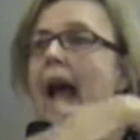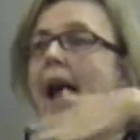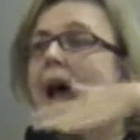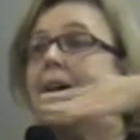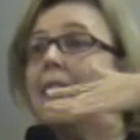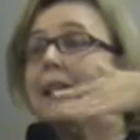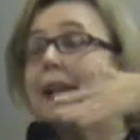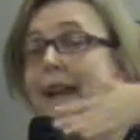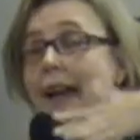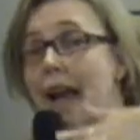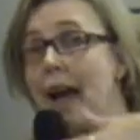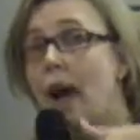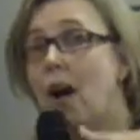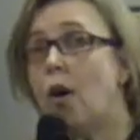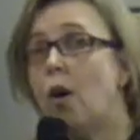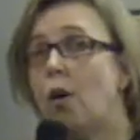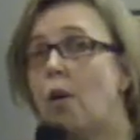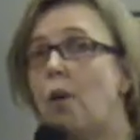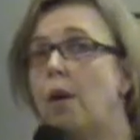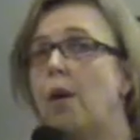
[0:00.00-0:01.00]
And
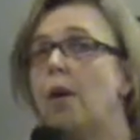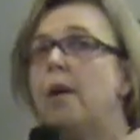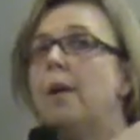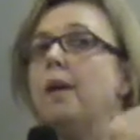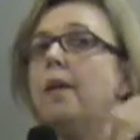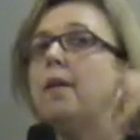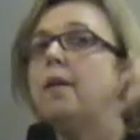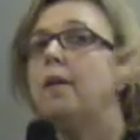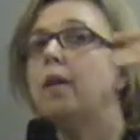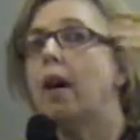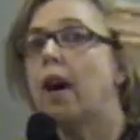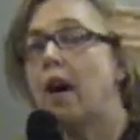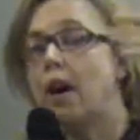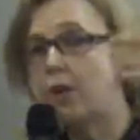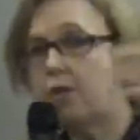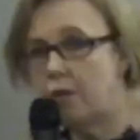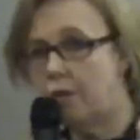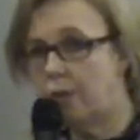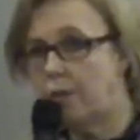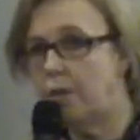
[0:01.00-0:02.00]
now,
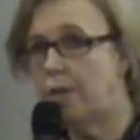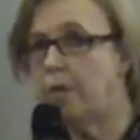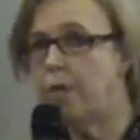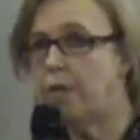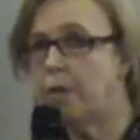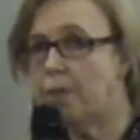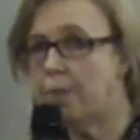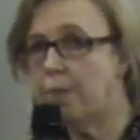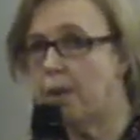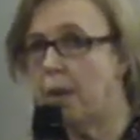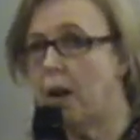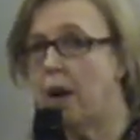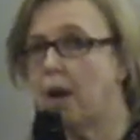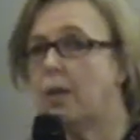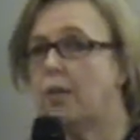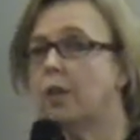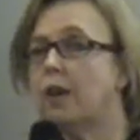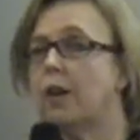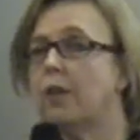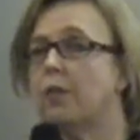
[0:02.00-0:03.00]
under the
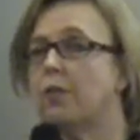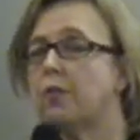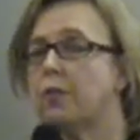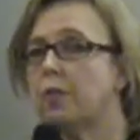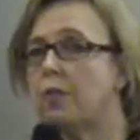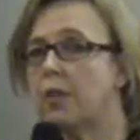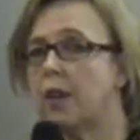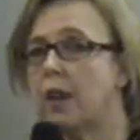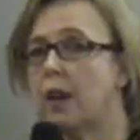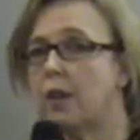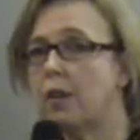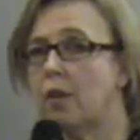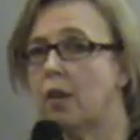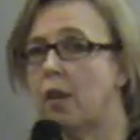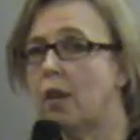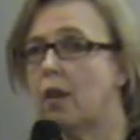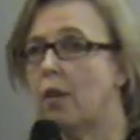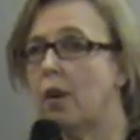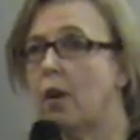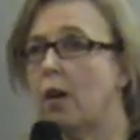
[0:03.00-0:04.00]
process
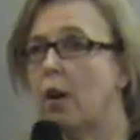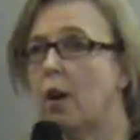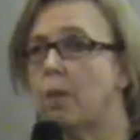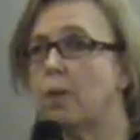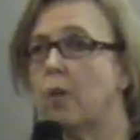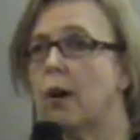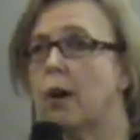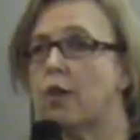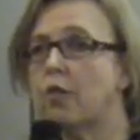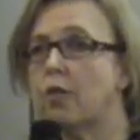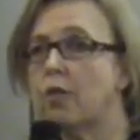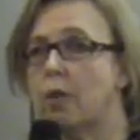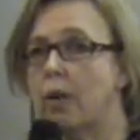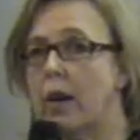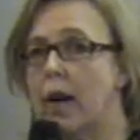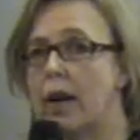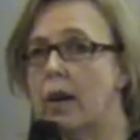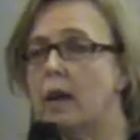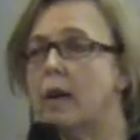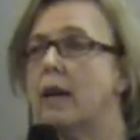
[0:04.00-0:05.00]
that Harper has
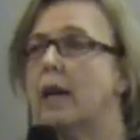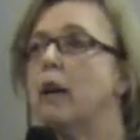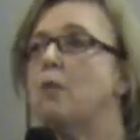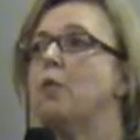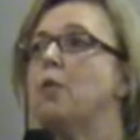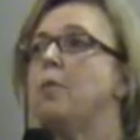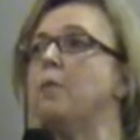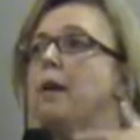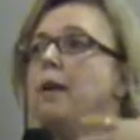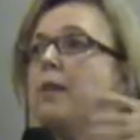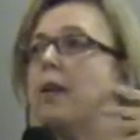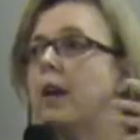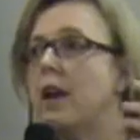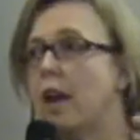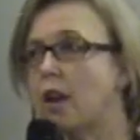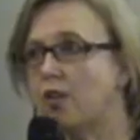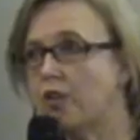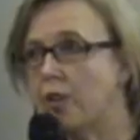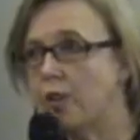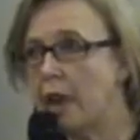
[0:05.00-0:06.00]
created, it will be the
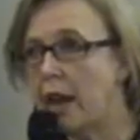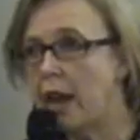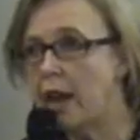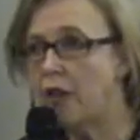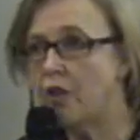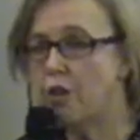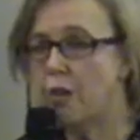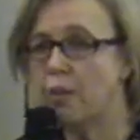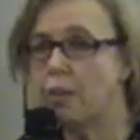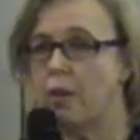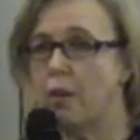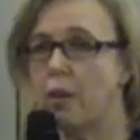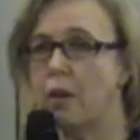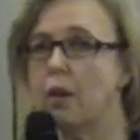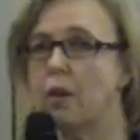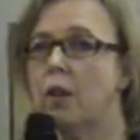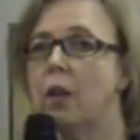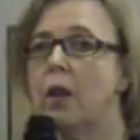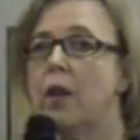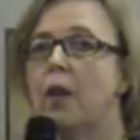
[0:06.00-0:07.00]
National Energy
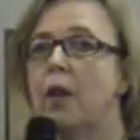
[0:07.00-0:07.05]
Board